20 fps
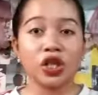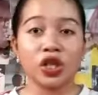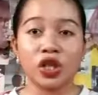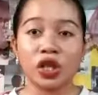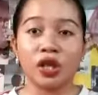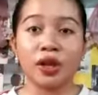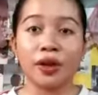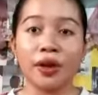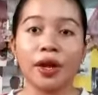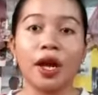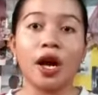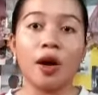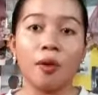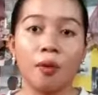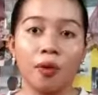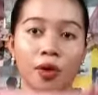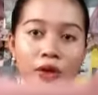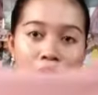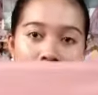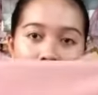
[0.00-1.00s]
kay siya
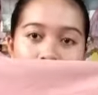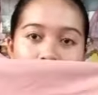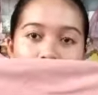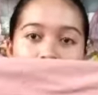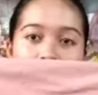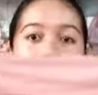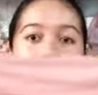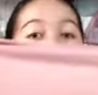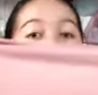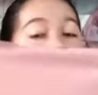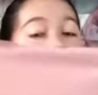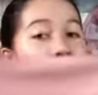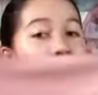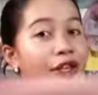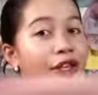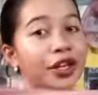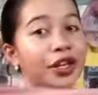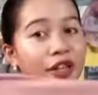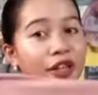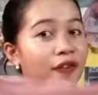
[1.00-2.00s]
tanawan. So
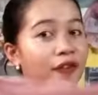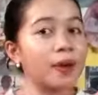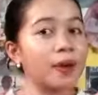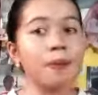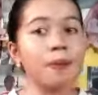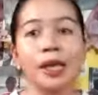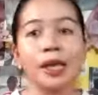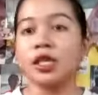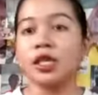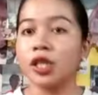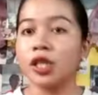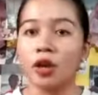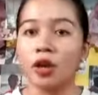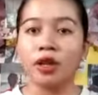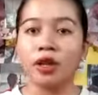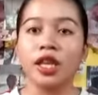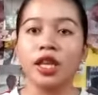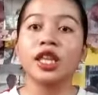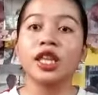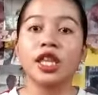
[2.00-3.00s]
for 35 pesos
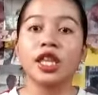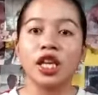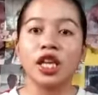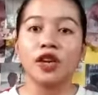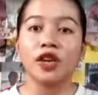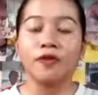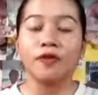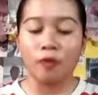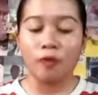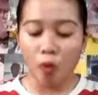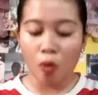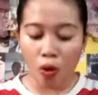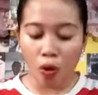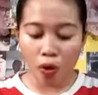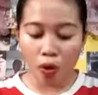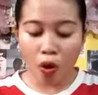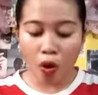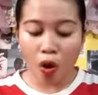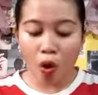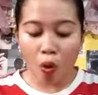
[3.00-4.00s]
only 3,
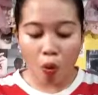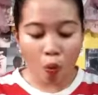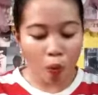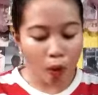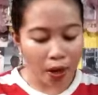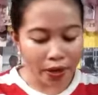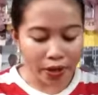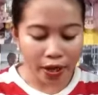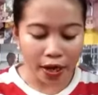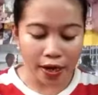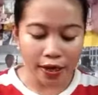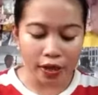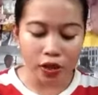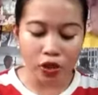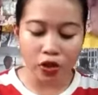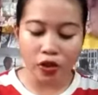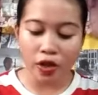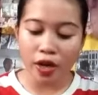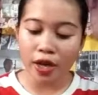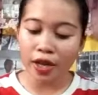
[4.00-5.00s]
4,
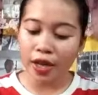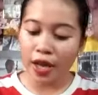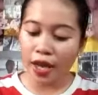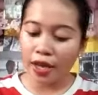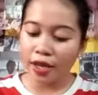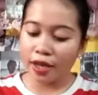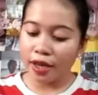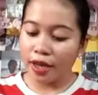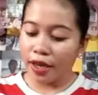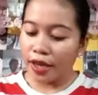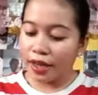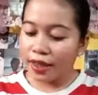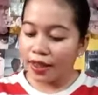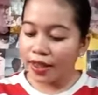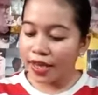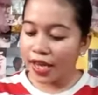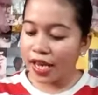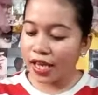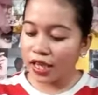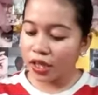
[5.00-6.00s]
100 and
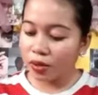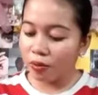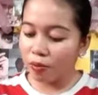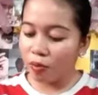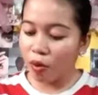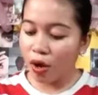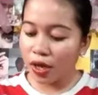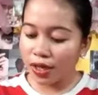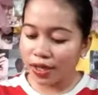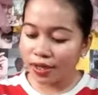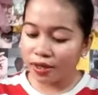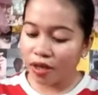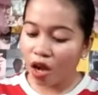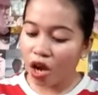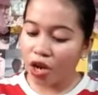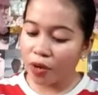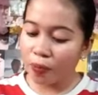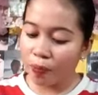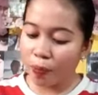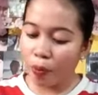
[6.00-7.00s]
this
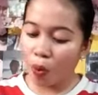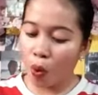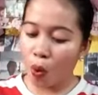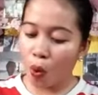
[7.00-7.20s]
mustard